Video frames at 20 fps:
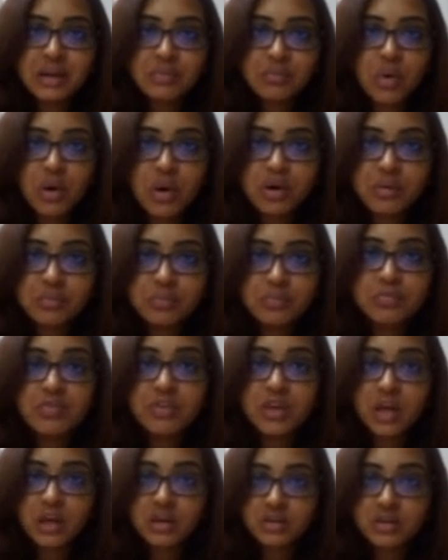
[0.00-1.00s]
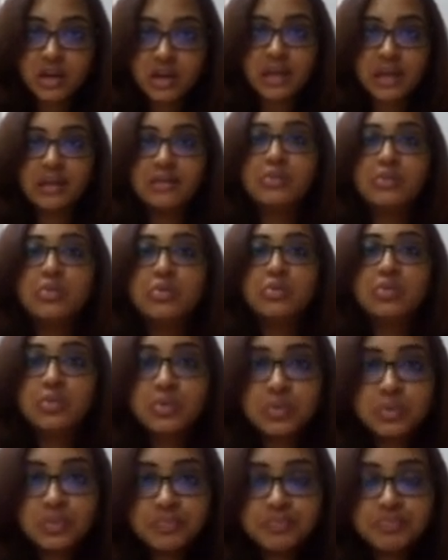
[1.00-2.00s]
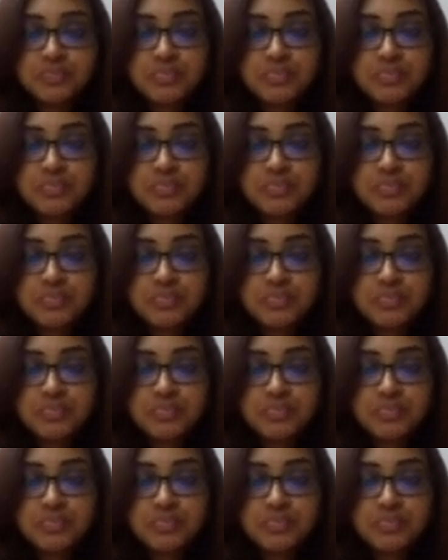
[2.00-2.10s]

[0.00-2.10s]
what we are trying to do.